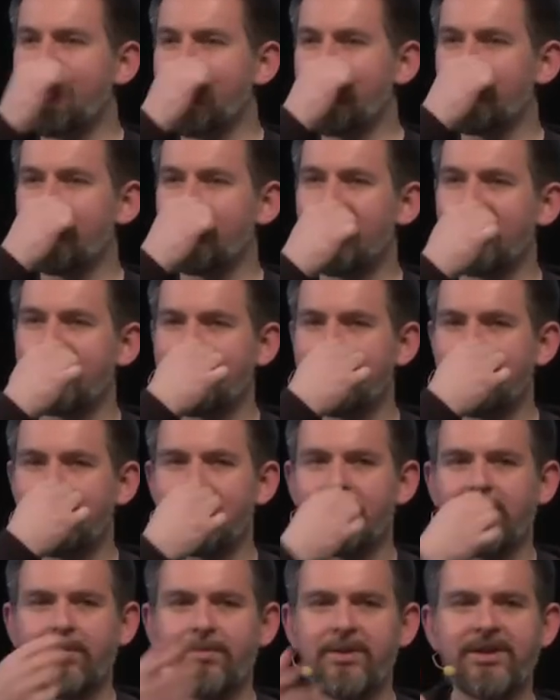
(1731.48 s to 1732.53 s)
Just
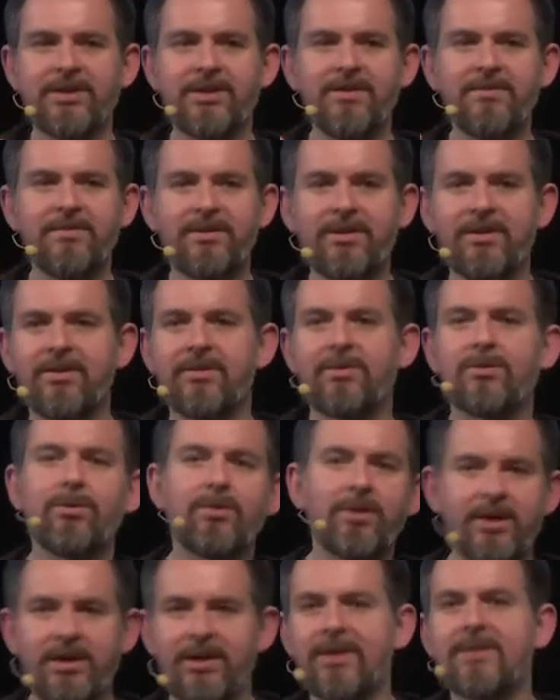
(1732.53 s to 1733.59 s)
uh, on the side, uh,
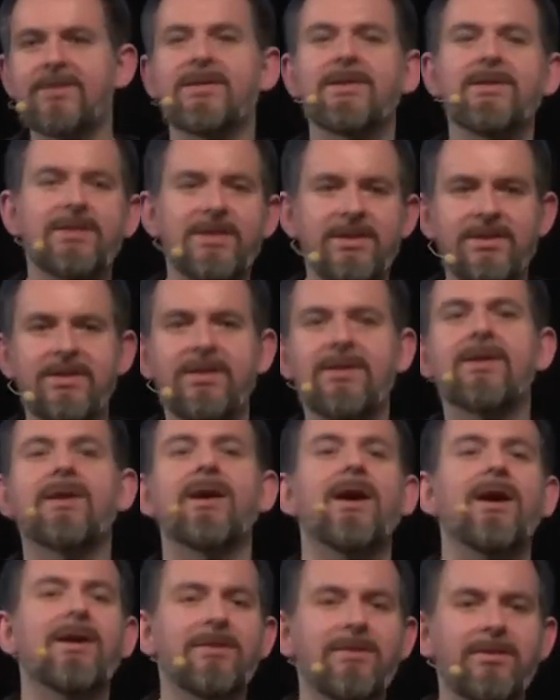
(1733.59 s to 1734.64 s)
achromat, that's an objective
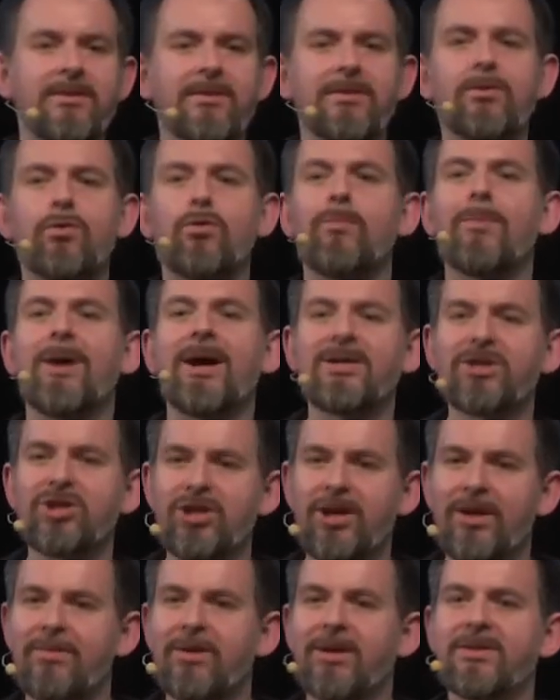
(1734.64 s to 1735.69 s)
which um, is
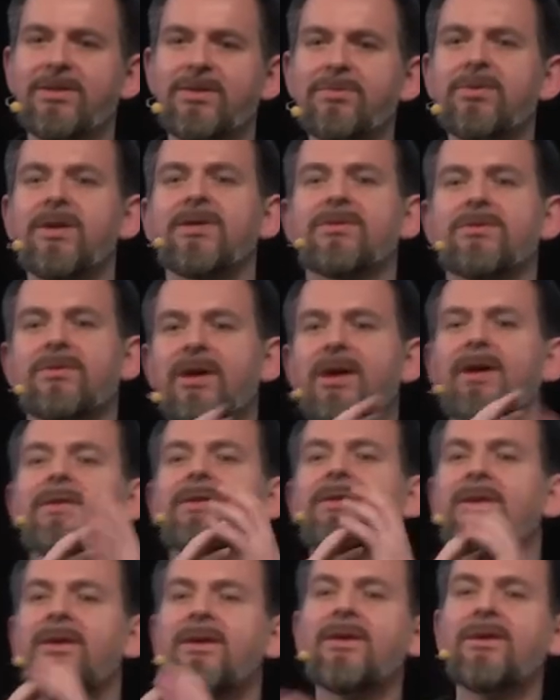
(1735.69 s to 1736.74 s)
corrected that you do not
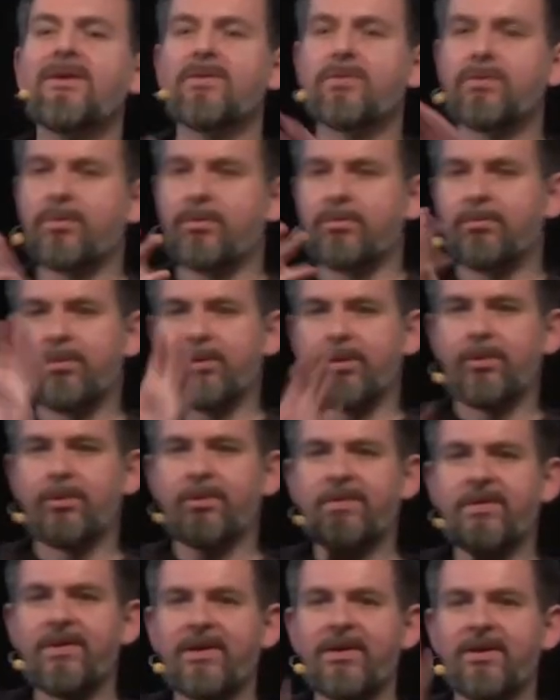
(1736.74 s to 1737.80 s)
have a chromatic aberration
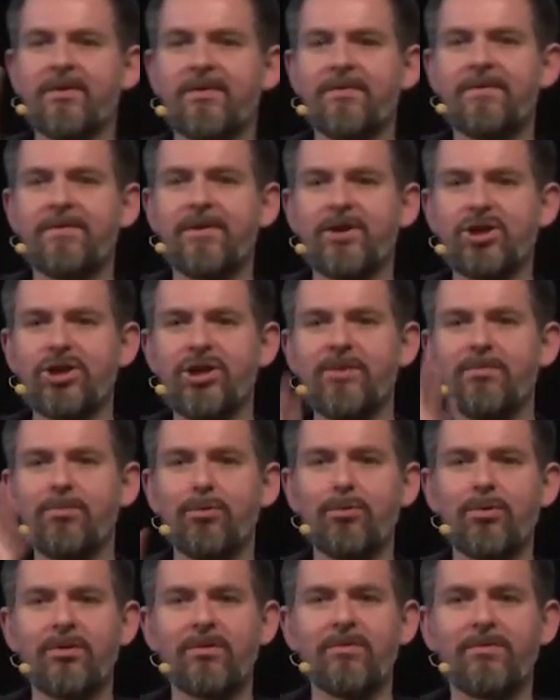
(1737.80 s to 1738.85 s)

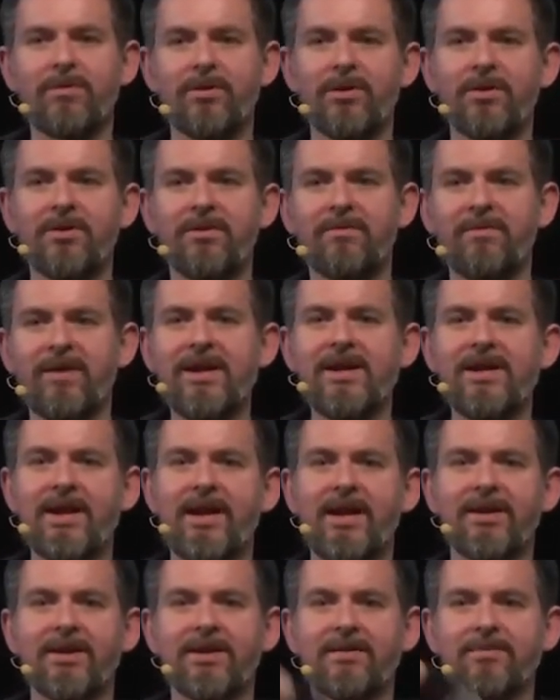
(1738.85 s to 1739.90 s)
like this
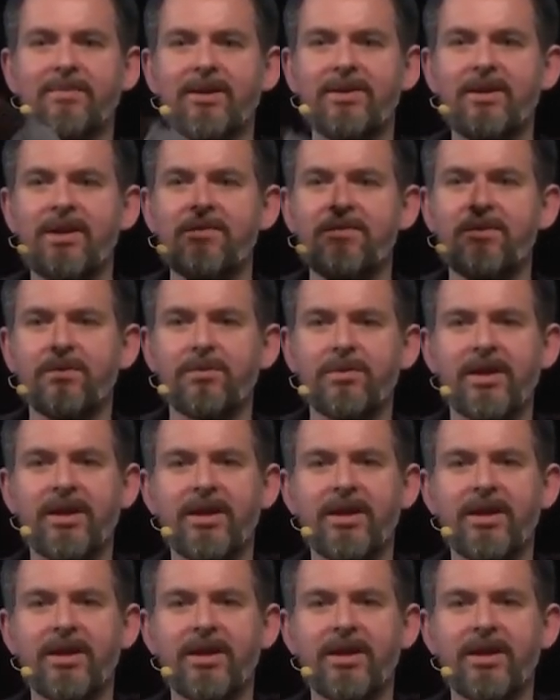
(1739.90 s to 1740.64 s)
funny things in